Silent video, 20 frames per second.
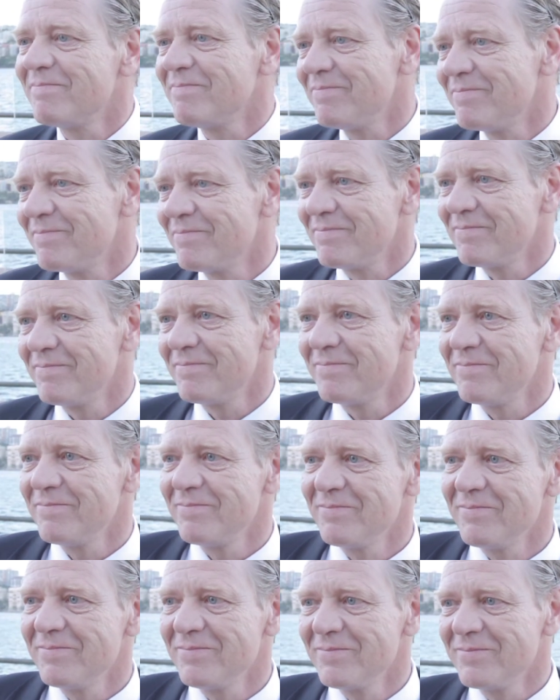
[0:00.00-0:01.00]
What
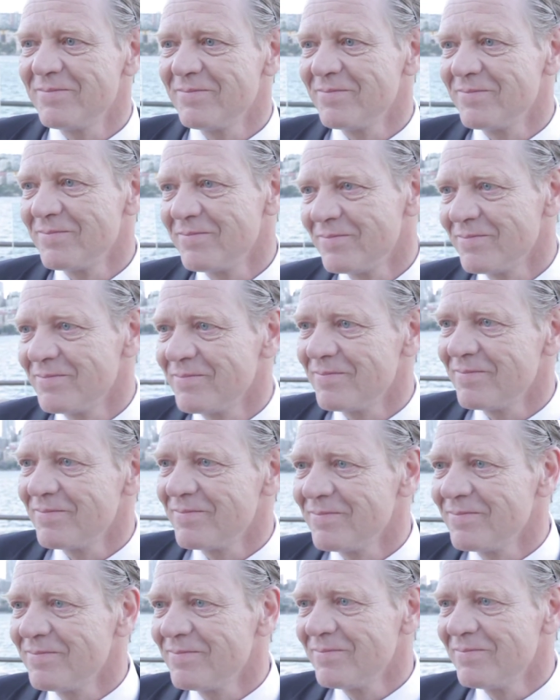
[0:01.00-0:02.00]
does uh,
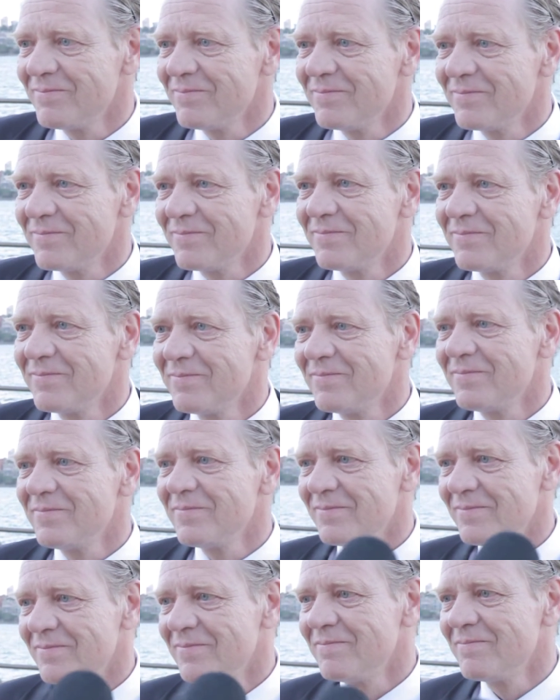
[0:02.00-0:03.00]
winning Product of the Year
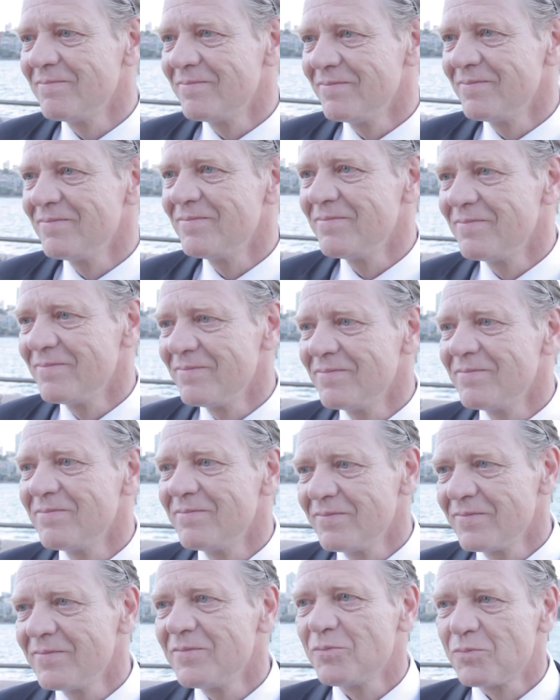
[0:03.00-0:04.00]
mean for your
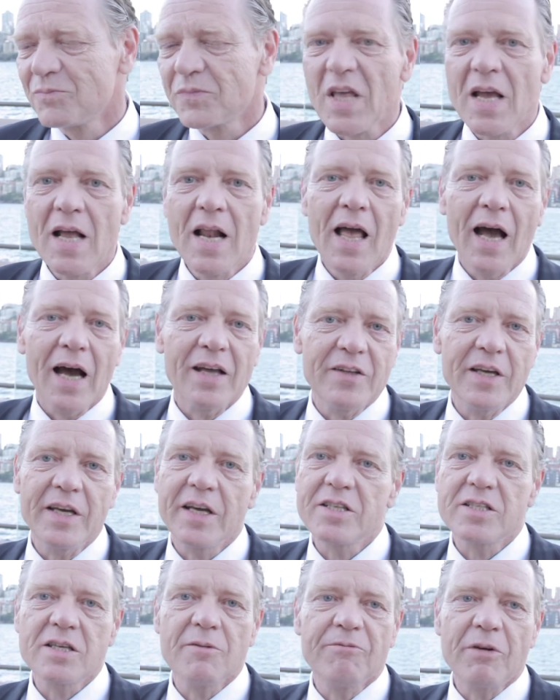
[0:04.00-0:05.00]
brand? I think
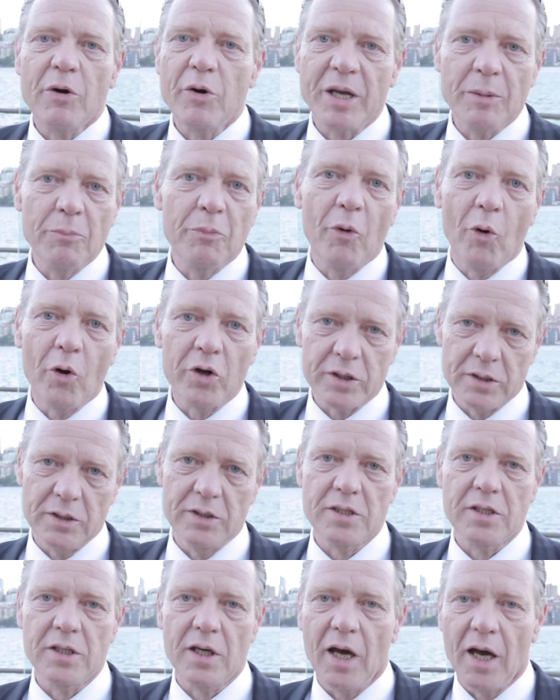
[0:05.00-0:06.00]
it's a very
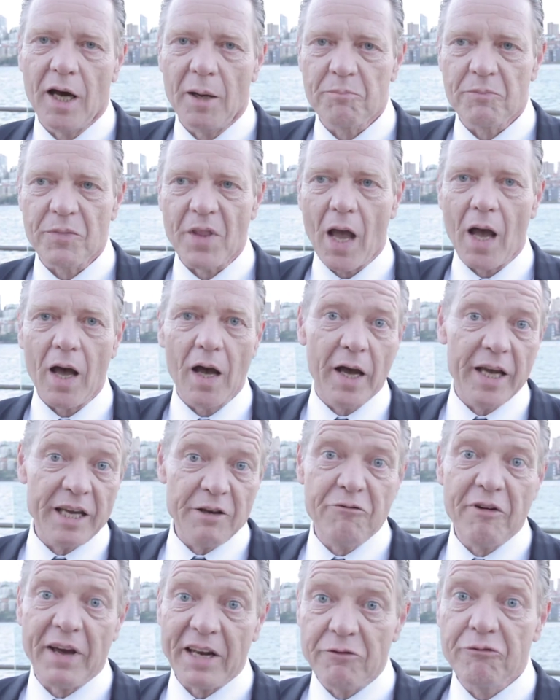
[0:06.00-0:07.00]
important um, uh,
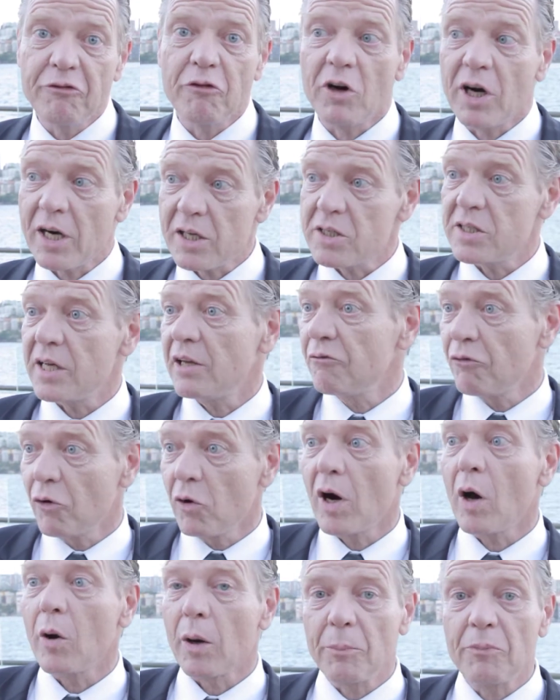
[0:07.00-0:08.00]
event for us and for
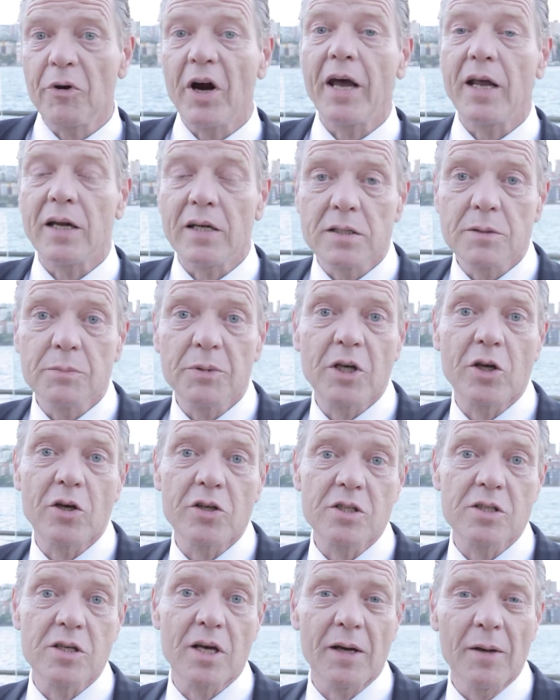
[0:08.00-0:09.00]
our brand
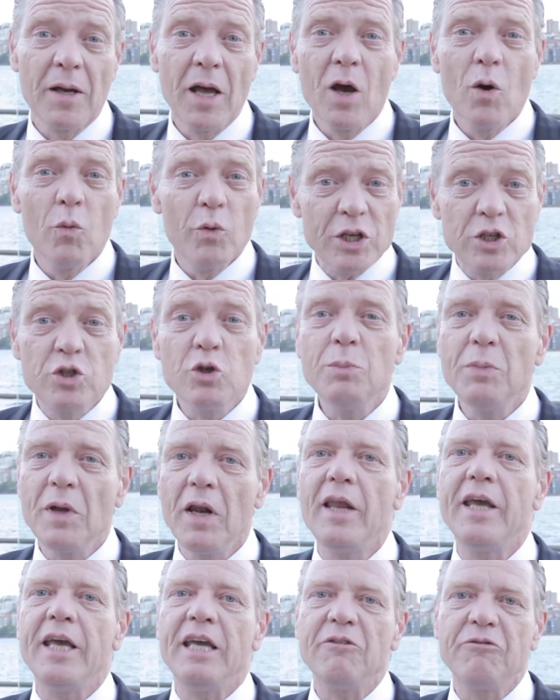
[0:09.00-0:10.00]
because uh, we do
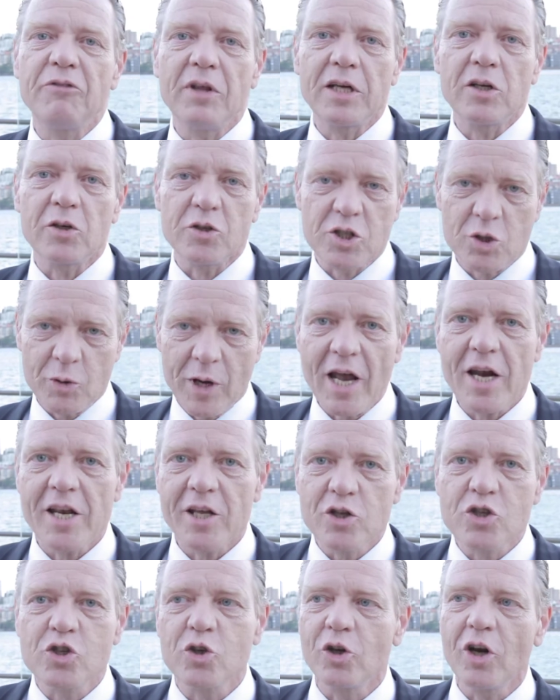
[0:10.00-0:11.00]
believe that
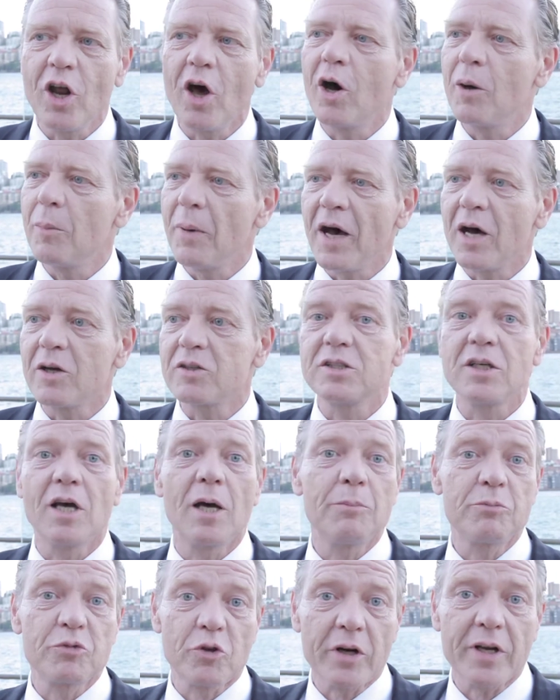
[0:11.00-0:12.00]
Australians should know about
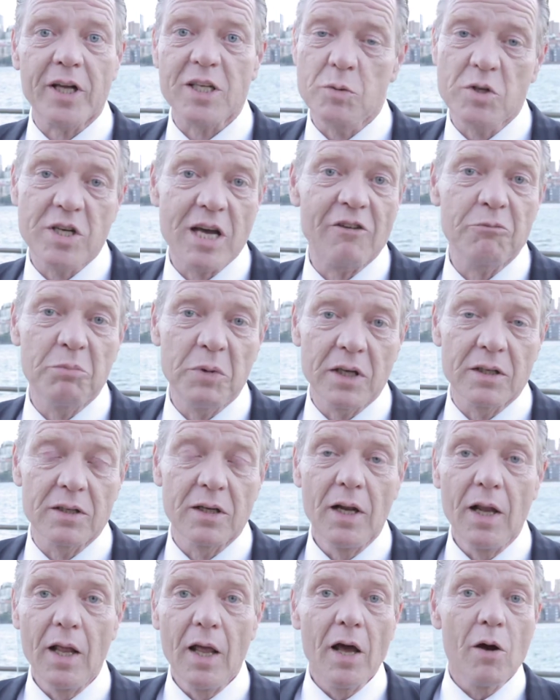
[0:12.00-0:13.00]
uh, products which have been
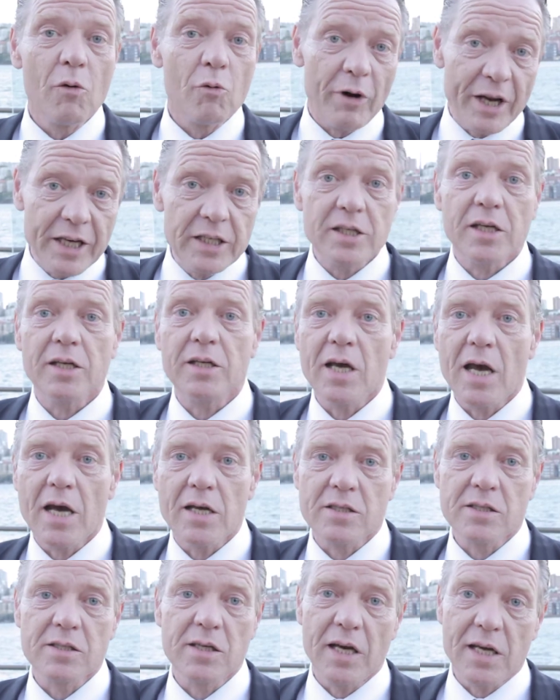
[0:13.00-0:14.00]
rated
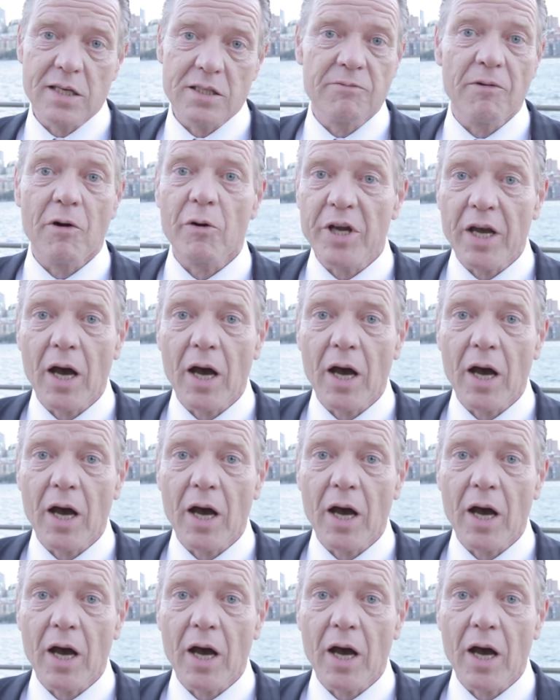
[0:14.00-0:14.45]
as, uh, as very